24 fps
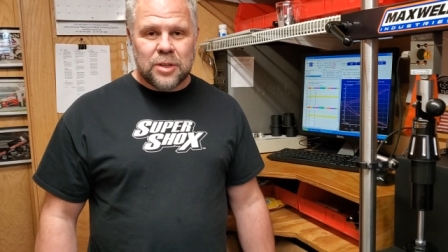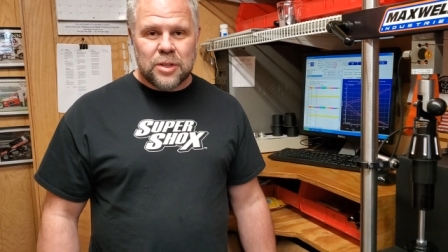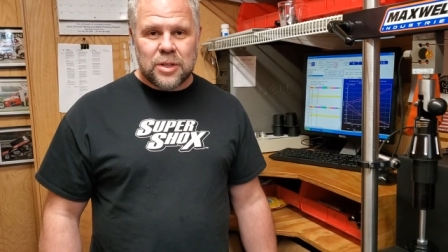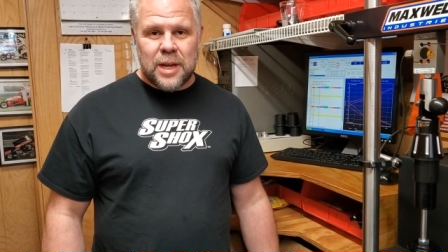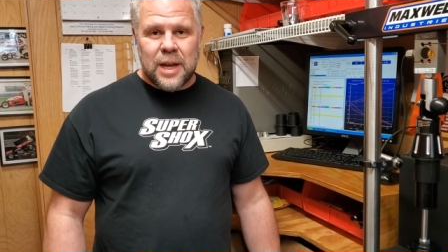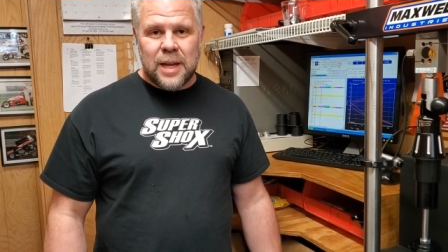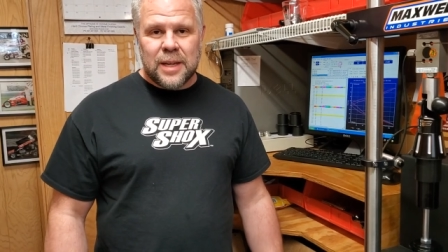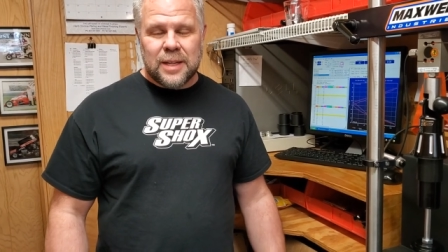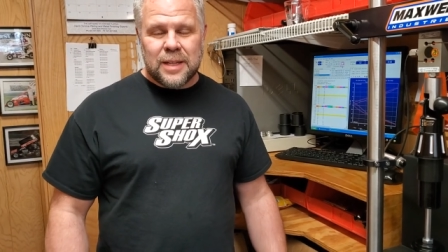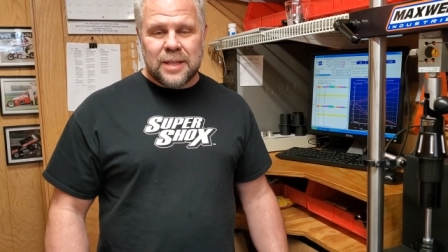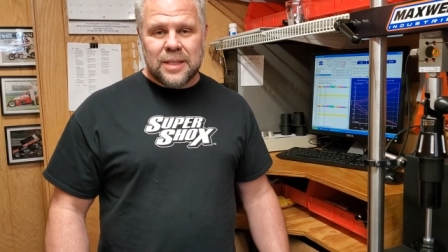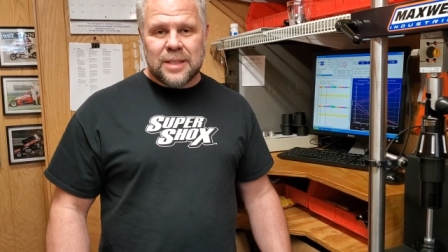
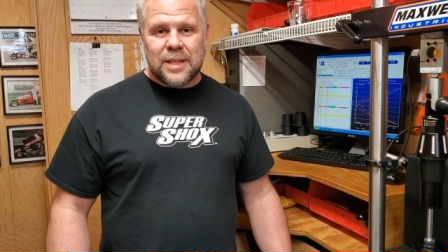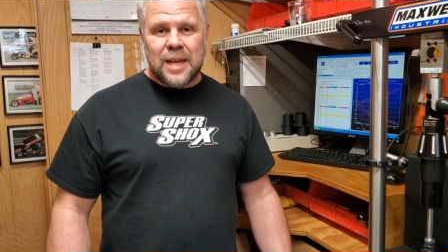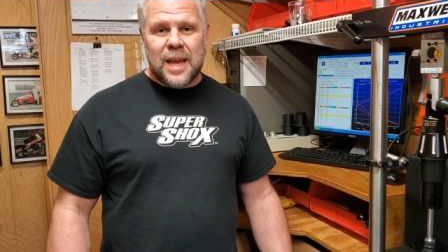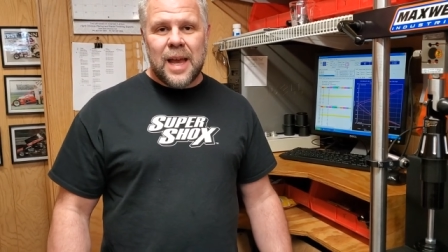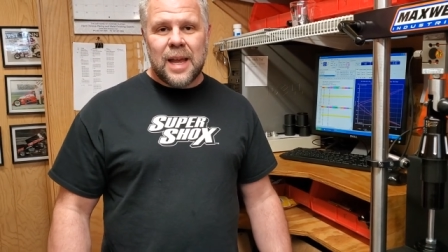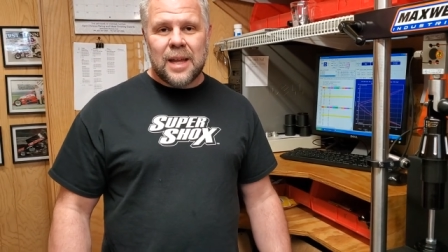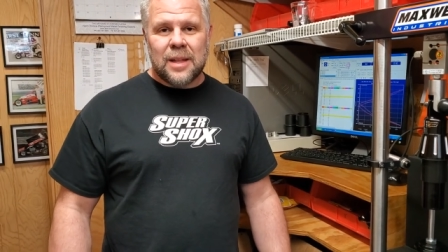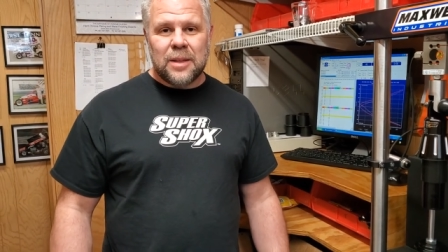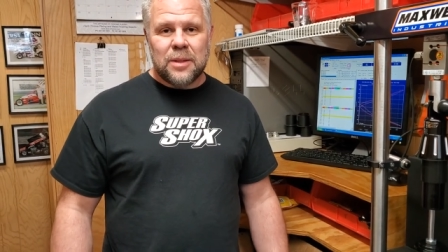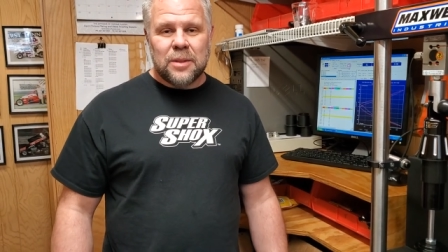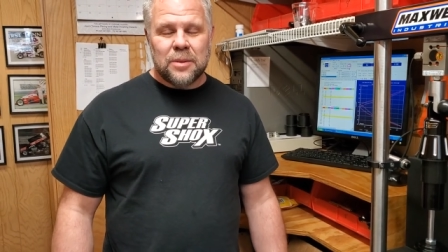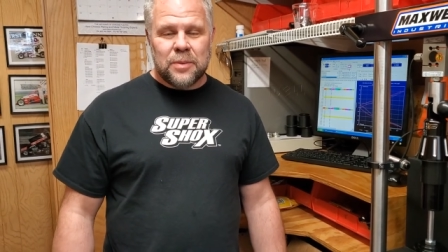shock
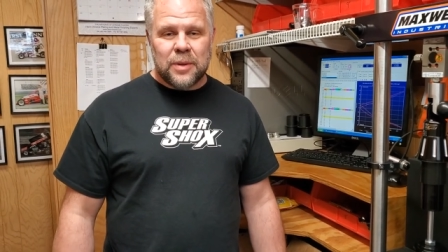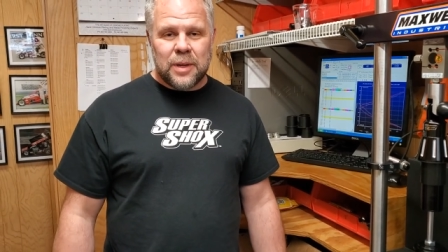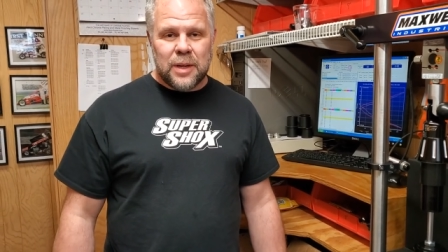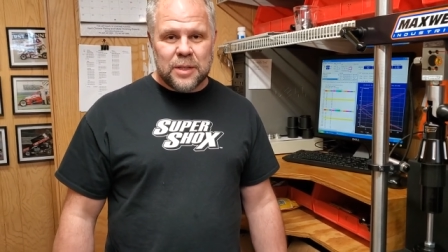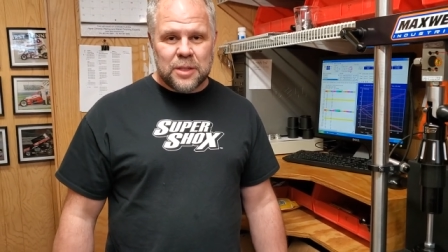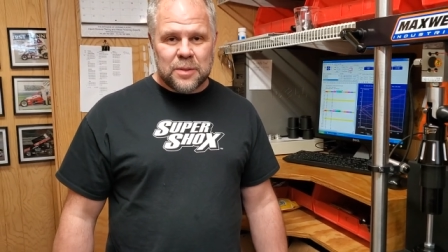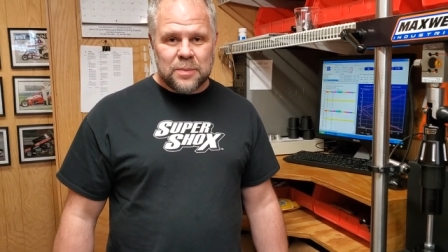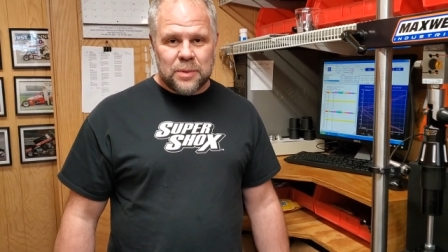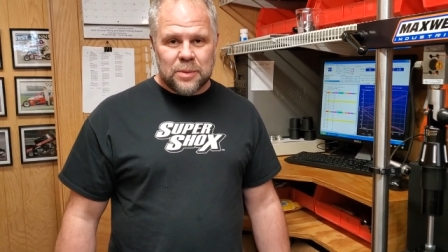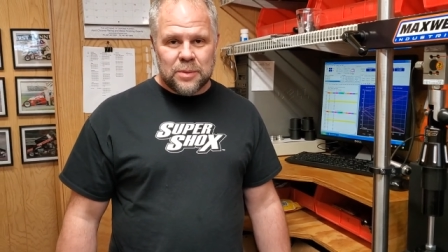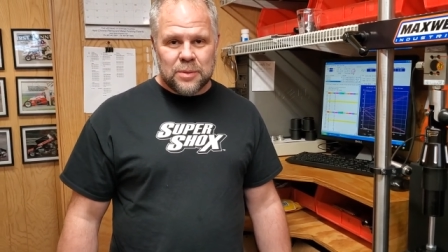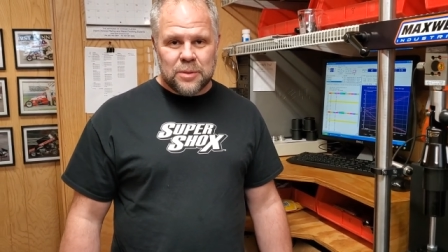exactly the way
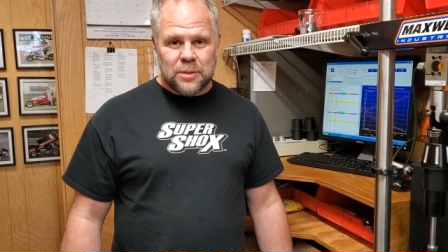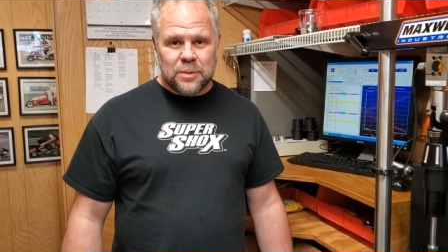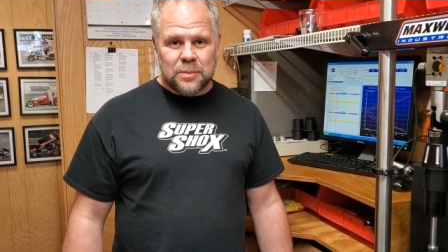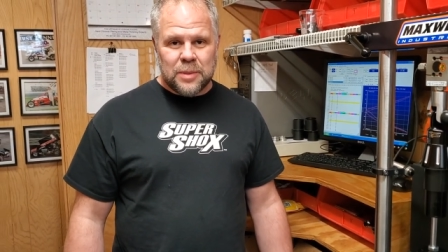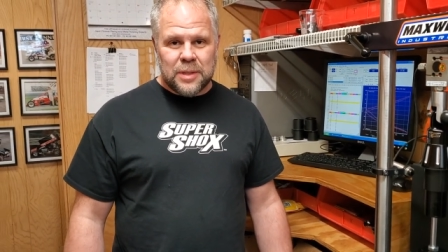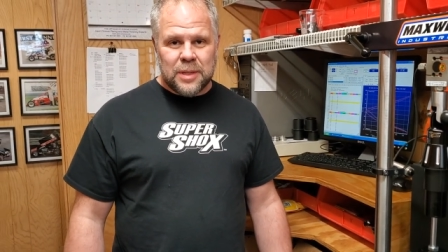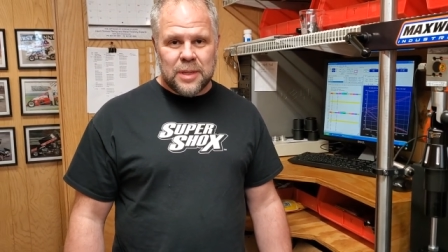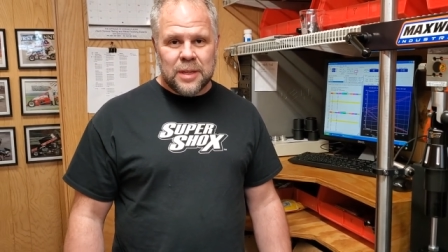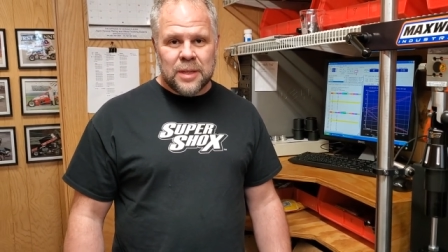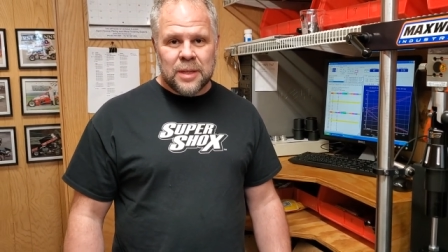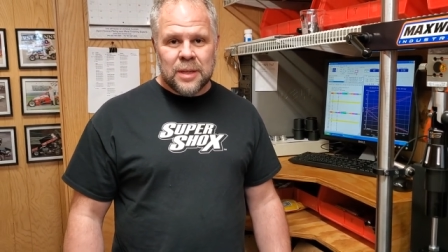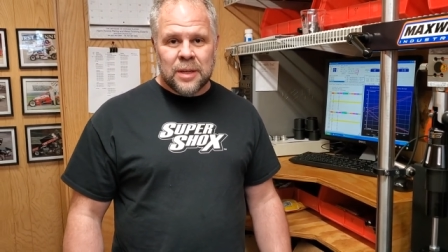it's supposed to
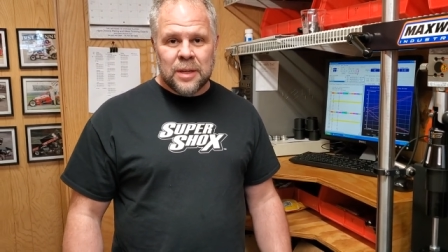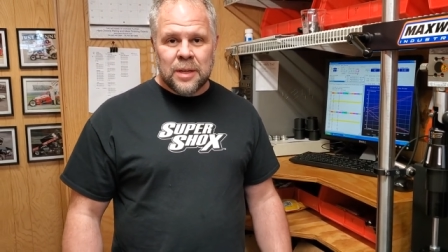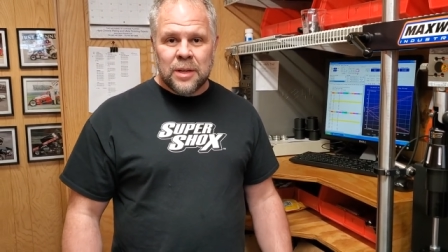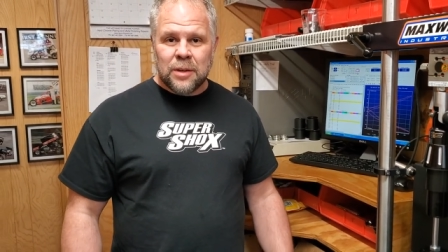be